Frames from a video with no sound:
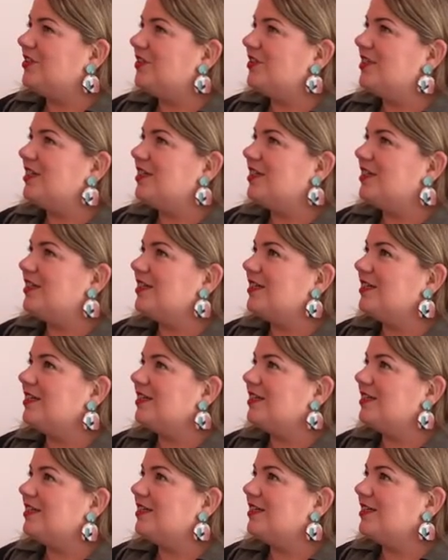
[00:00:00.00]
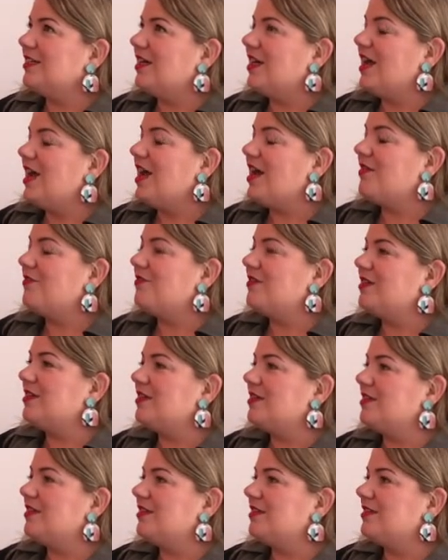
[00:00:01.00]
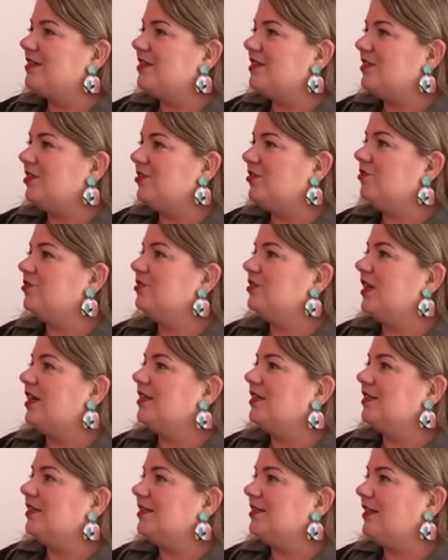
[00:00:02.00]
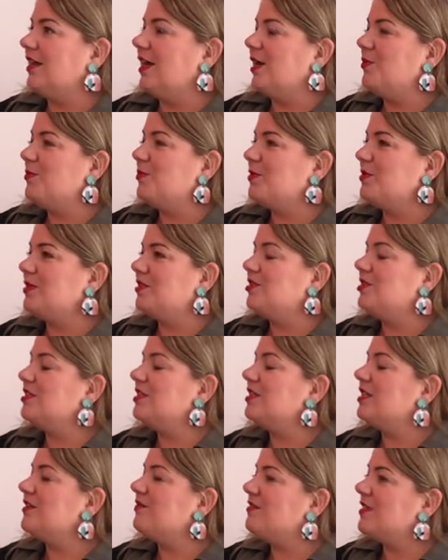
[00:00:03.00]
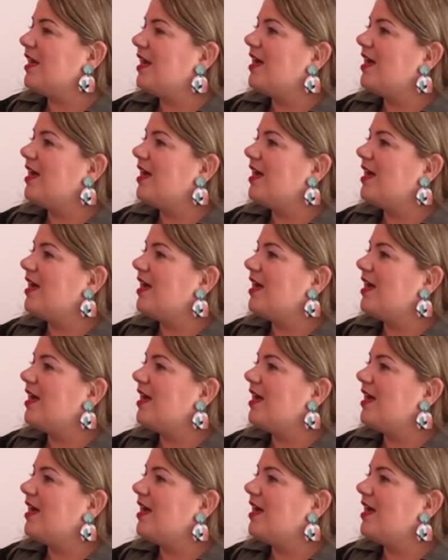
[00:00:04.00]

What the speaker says: you think having, your lung collapse, do you think if